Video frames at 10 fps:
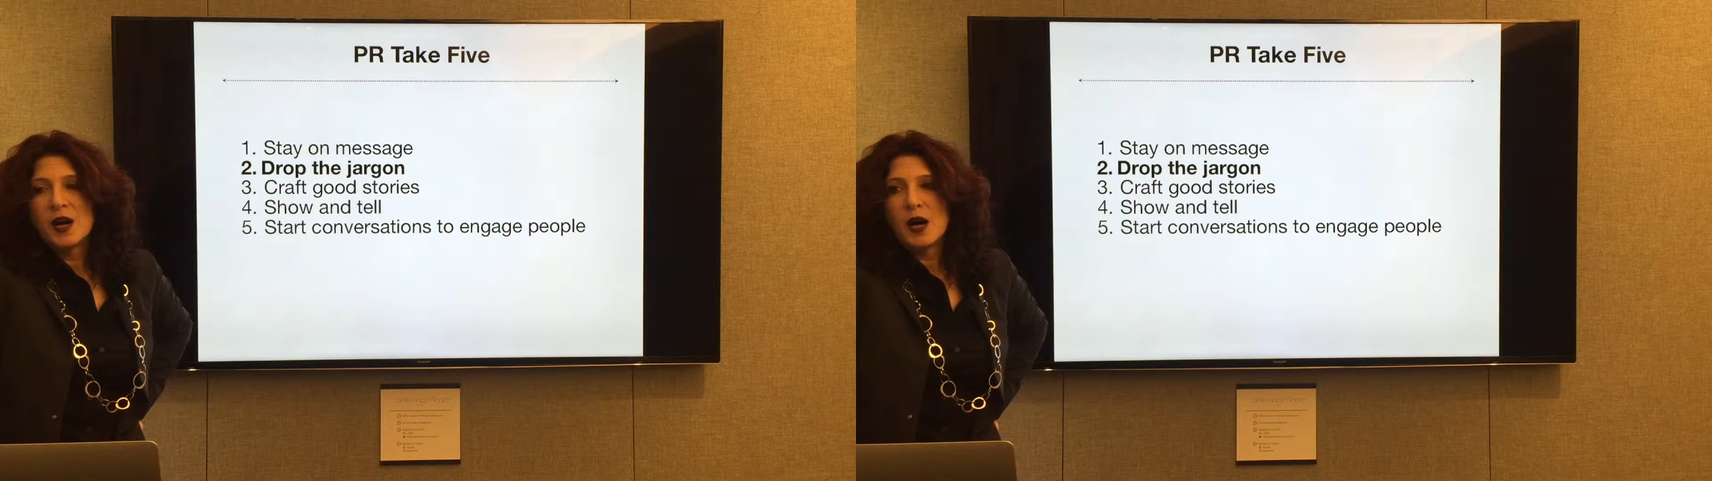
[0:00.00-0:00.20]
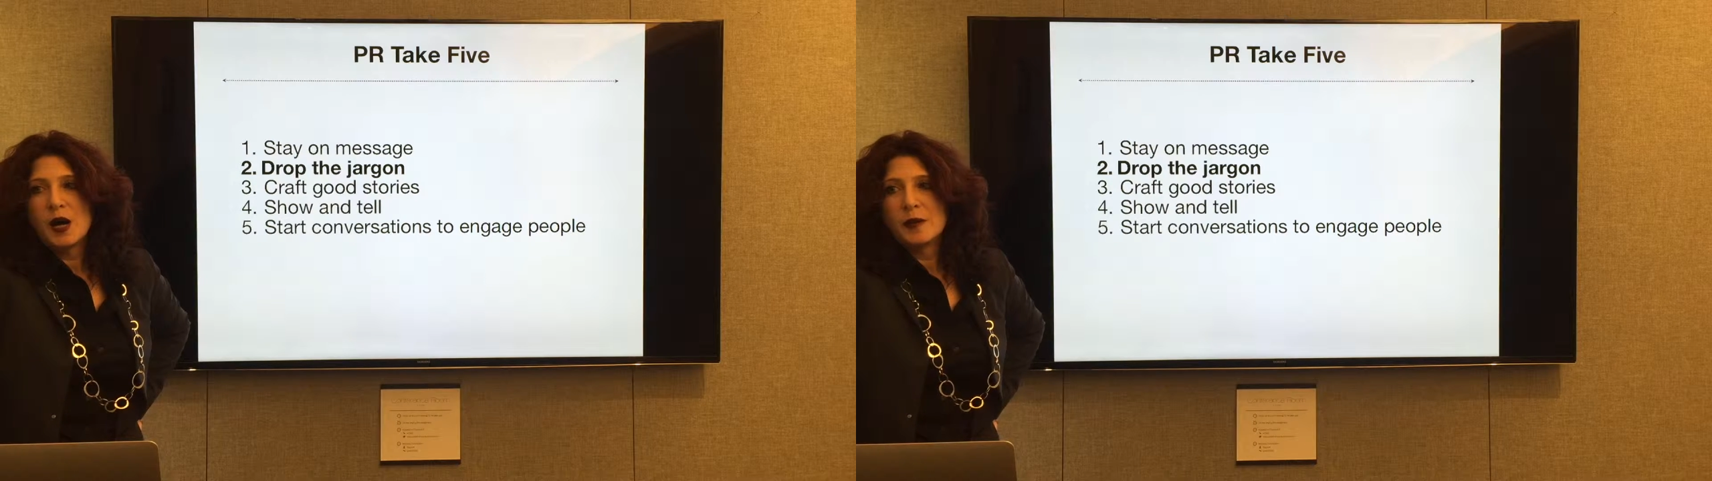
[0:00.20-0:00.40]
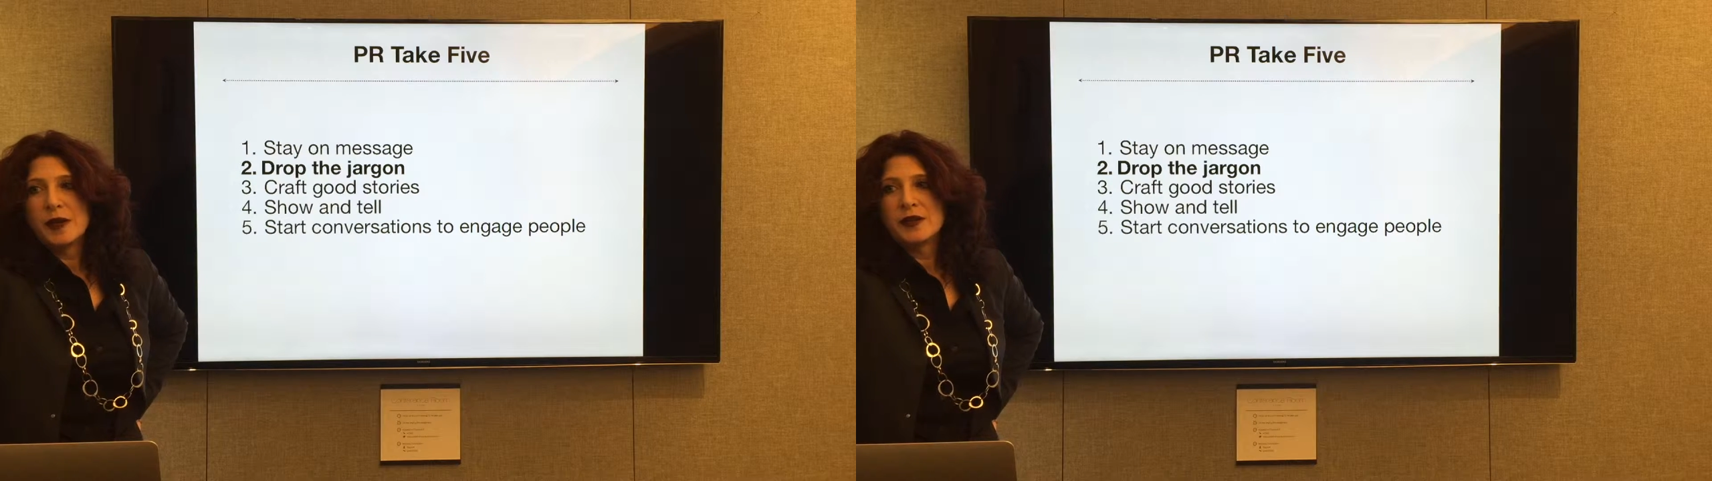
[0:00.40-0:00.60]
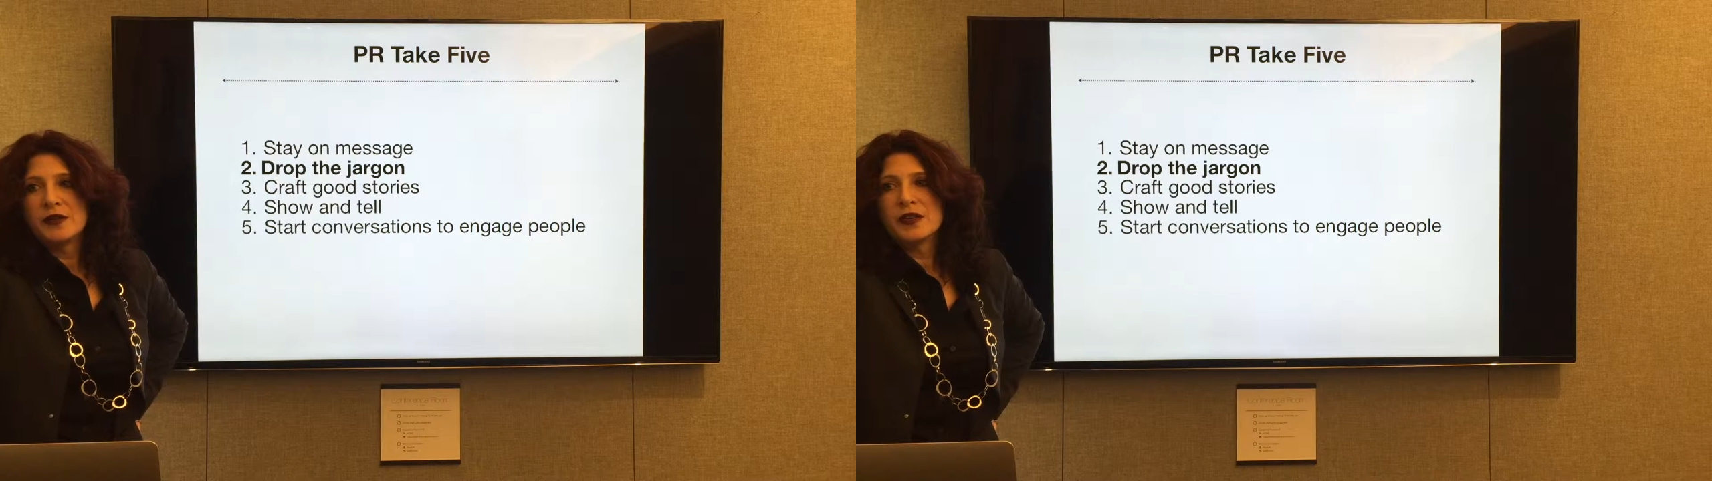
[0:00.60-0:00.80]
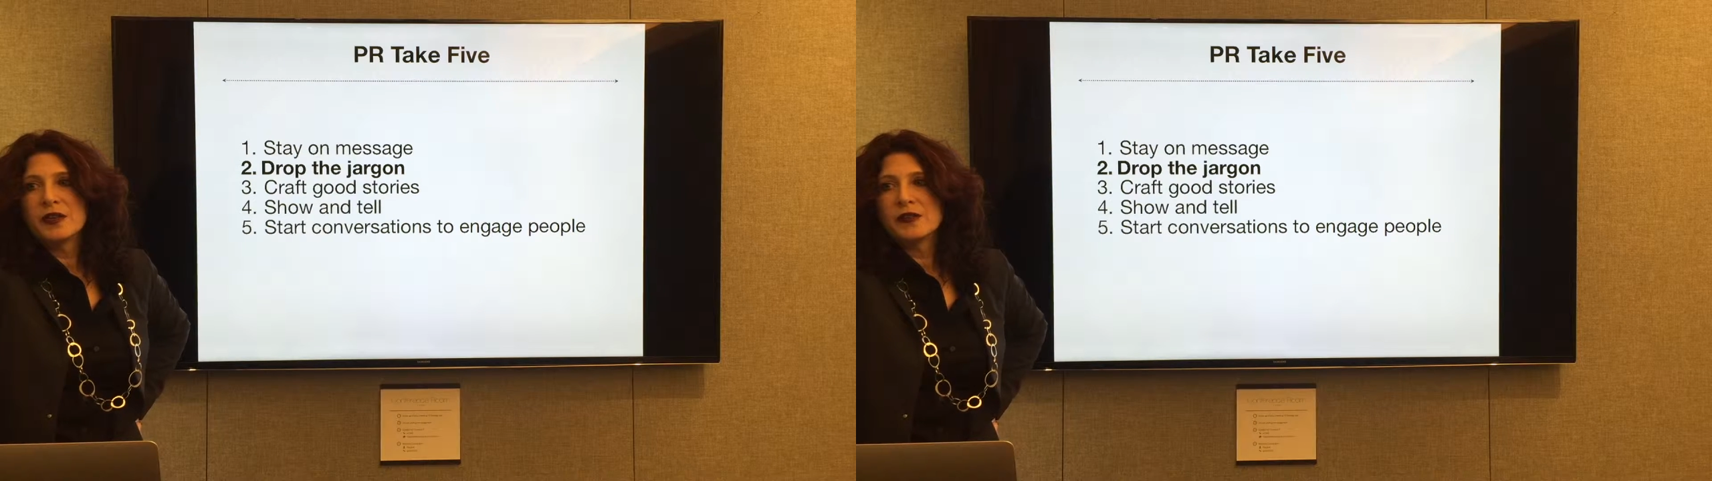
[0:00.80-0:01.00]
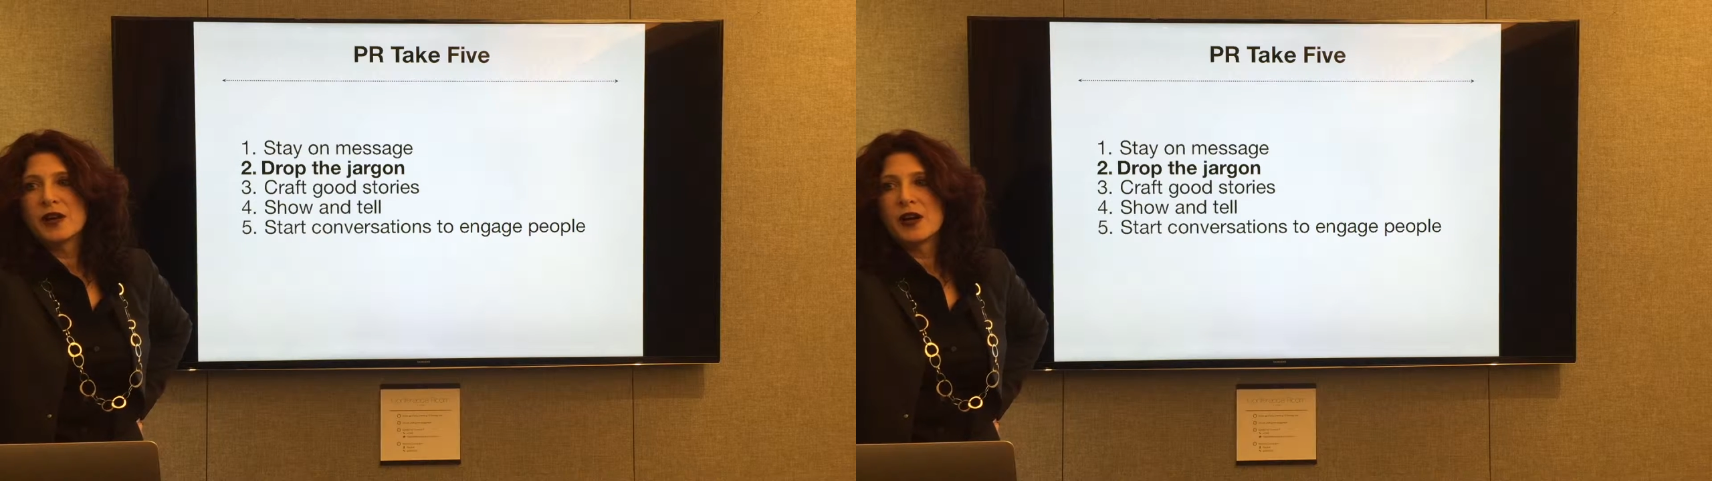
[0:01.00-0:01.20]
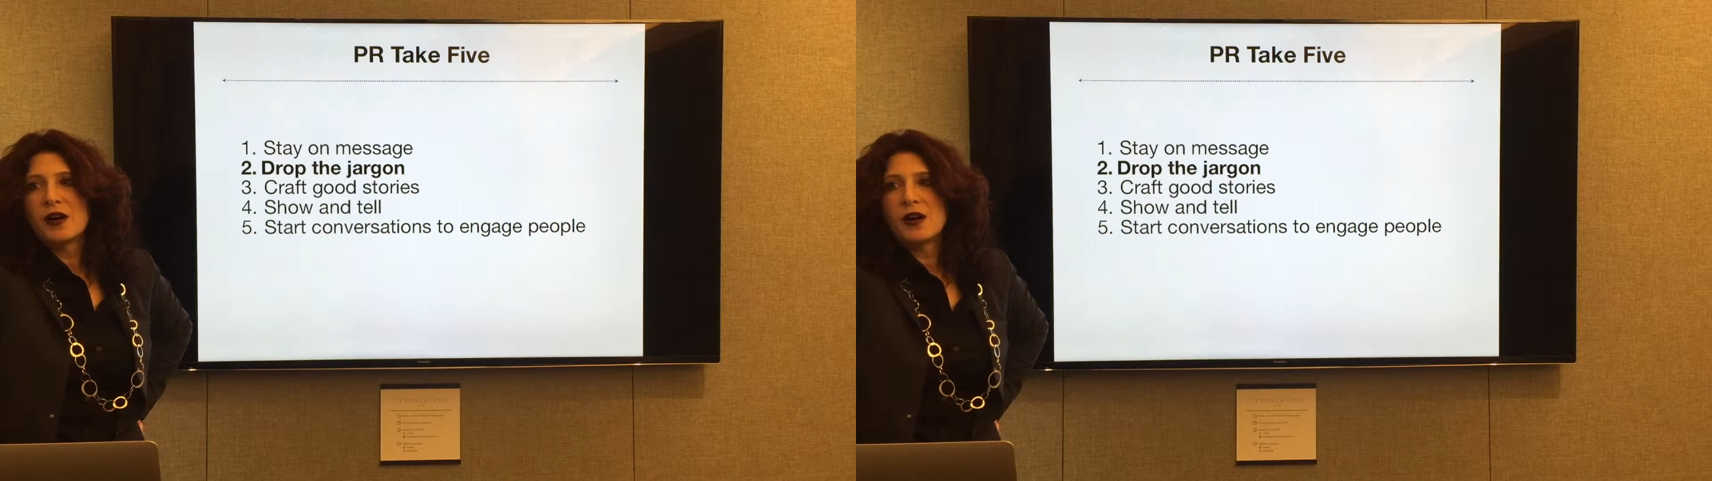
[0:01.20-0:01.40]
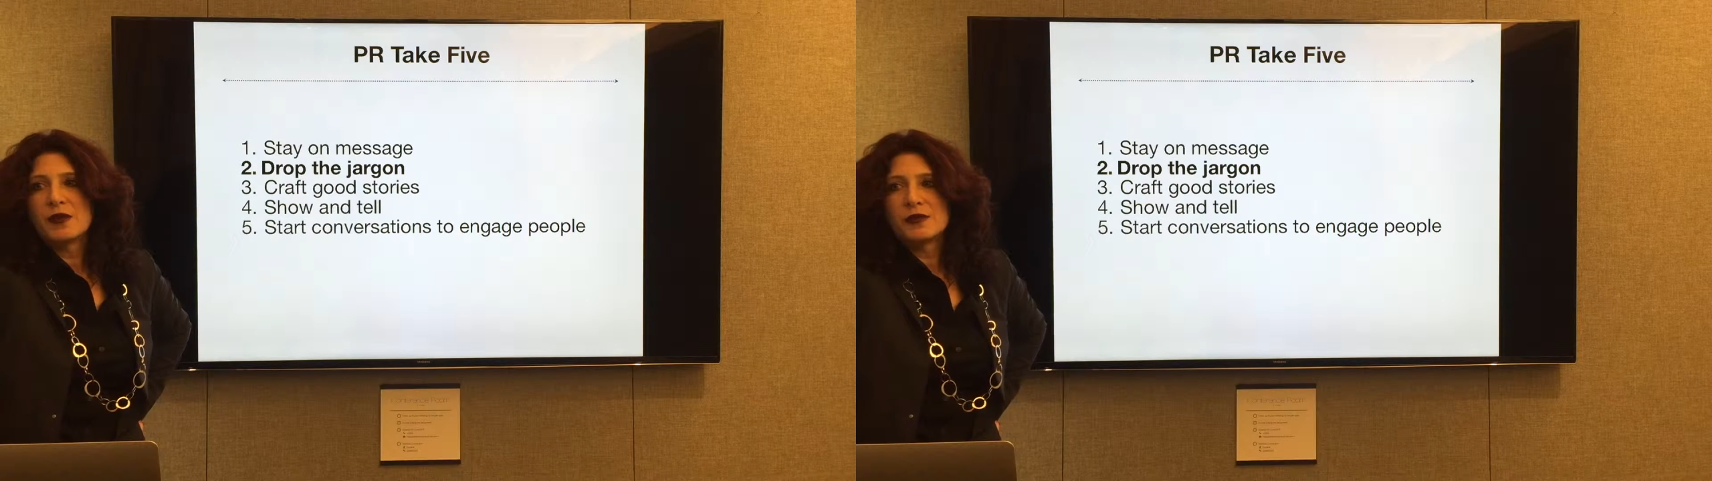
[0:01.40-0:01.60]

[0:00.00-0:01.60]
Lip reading: I know that you're not all